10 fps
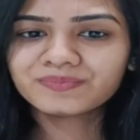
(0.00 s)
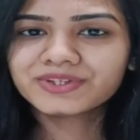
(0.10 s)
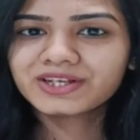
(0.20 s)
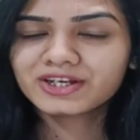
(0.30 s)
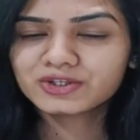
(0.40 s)

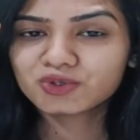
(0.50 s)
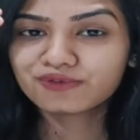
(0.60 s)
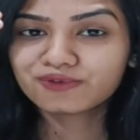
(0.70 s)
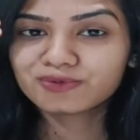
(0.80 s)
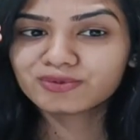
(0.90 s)
So if you
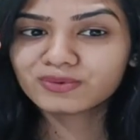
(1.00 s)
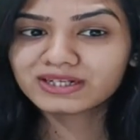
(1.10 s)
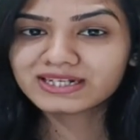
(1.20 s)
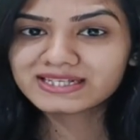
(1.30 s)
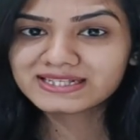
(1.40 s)

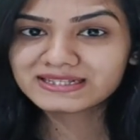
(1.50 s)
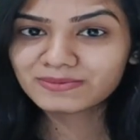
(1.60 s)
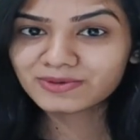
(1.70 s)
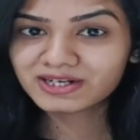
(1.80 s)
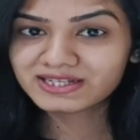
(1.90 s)
notice, the
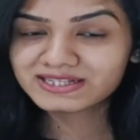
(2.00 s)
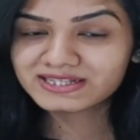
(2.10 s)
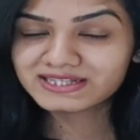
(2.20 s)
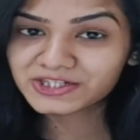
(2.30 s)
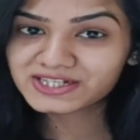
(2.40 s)
pronunciation
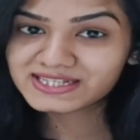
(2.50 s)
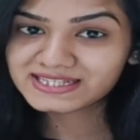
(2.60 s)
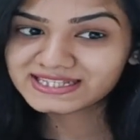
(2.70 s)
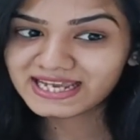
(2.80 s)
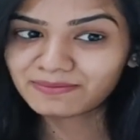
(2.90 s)
is
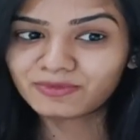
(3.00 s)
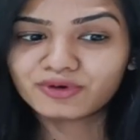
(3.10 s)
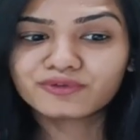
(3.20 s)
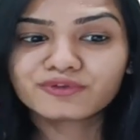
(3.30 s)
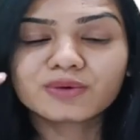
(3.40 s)
same.
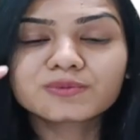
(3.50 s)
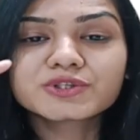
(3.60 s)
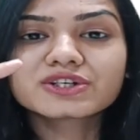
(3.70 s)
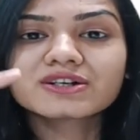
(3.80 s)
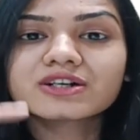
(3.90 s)
From
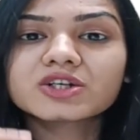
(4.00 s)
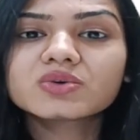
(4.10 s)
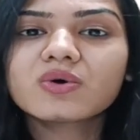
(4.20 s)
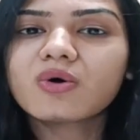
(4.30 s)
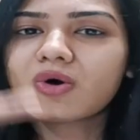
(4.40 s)
je to
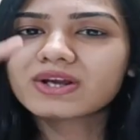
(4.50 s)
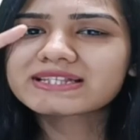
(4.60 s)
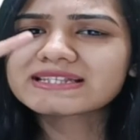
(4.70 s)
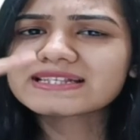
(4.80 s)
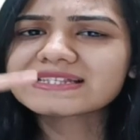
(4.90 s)
on, it's the
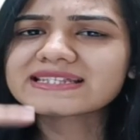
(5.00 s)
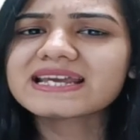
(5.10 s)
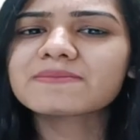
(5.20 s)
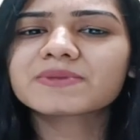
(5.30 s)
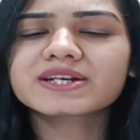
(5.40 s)
same
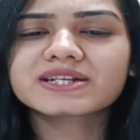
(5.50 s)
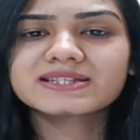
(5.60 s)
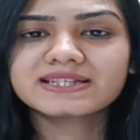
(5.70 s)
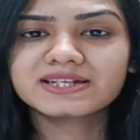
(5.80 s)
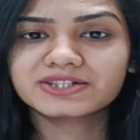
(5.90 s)

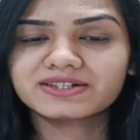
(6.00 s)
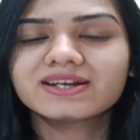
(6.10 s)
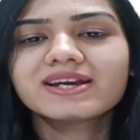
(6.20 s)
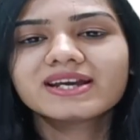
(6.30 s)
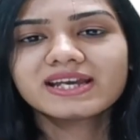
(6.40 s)
pronunciation.
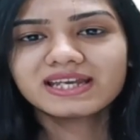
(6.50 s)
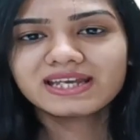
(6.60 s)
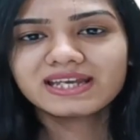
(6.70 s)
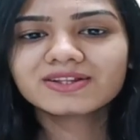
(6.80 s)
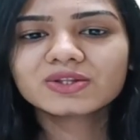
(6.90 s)
Even
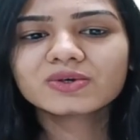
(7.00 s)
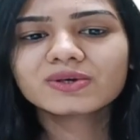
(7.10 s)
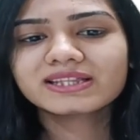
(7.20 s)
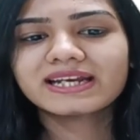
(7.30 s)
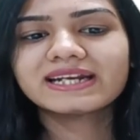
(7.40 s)
though in the
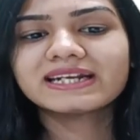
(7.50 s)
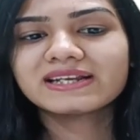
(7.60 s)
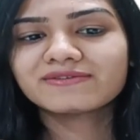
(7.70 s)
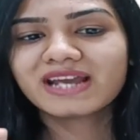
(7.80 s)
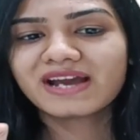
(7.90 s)
ending we
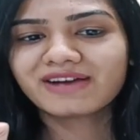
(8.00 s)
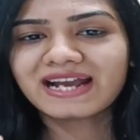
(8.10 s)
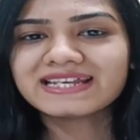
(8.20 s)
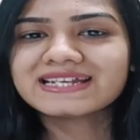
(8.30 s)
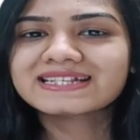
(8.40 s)
have
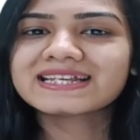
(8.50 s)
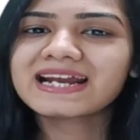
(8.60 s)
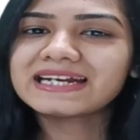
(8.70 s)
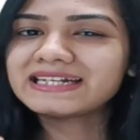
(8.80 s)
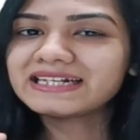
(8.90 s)
IES and
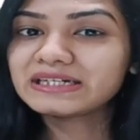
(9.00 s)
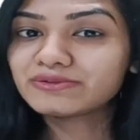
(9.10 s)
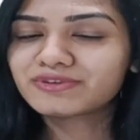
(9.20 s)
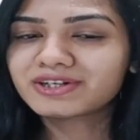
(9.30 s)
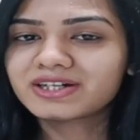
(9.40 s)
IT
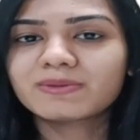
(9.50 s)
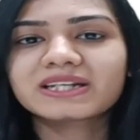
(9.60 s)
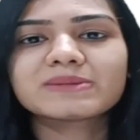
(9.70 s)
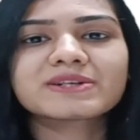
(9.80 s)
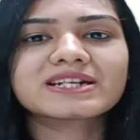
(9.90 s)
different, but the
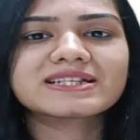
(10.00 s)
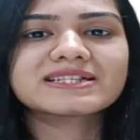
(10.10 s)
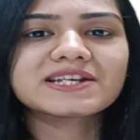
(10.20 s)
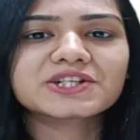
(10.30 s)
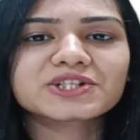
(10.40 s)

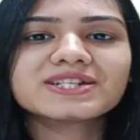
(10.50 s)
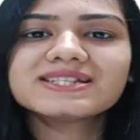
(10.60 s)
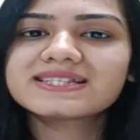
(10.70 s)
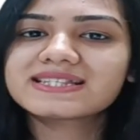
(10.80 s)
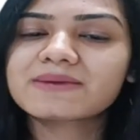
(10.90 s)
pronunciation is
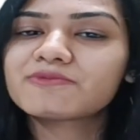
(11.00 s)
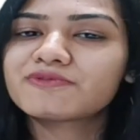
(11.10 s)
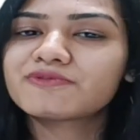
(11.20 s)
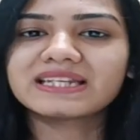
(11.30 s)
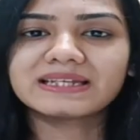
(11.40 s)
same, fini.